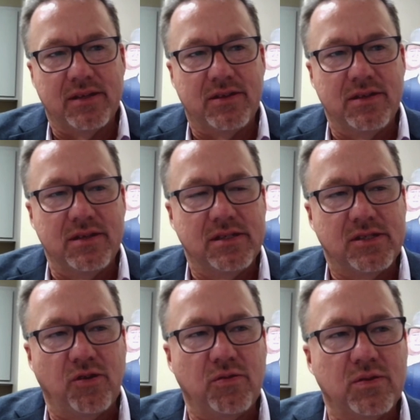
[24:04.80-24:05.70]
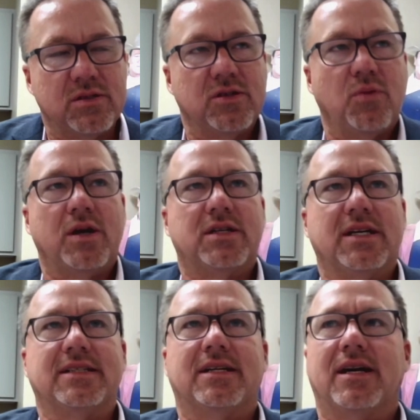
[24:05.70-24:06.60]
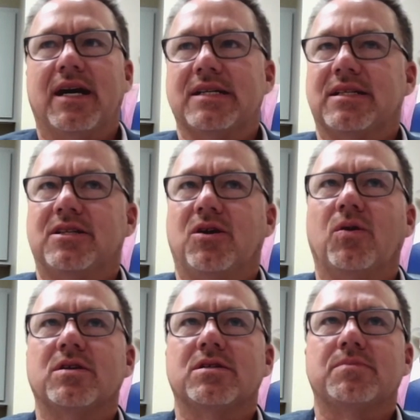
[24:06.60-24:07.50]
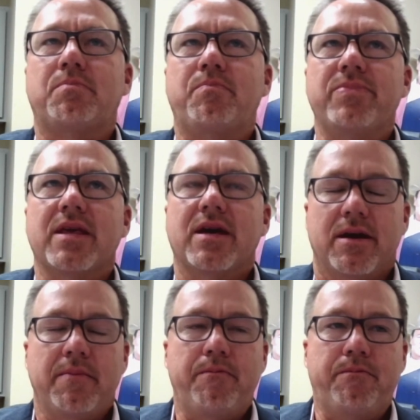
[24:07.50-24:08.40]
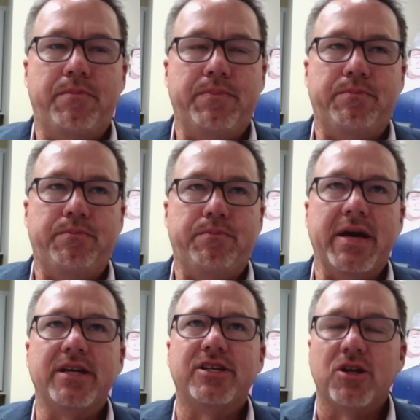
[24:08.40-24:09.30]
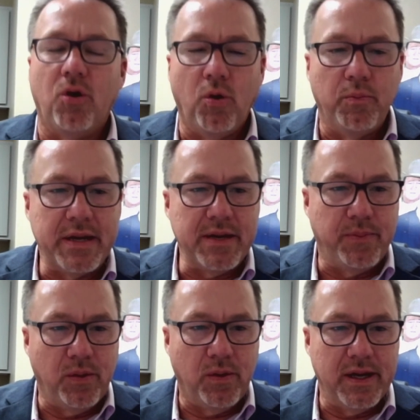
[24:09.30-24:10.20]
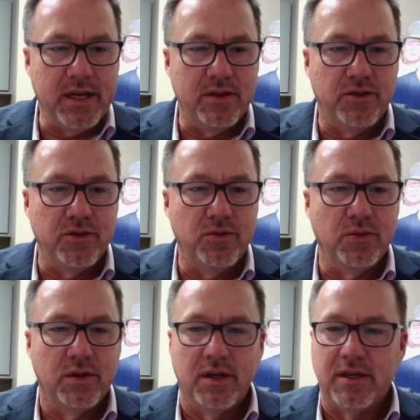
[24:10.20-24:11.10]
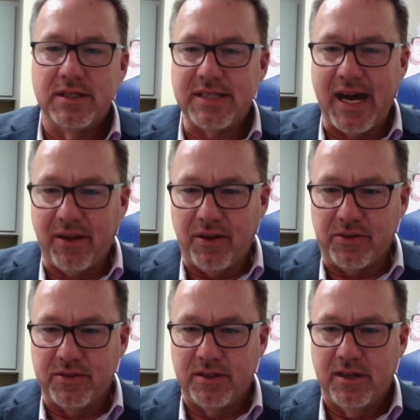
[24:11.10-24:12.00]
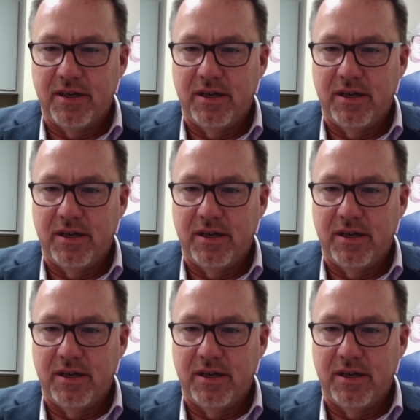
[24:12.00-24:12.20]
and so much as adults pigeonhole people into silos.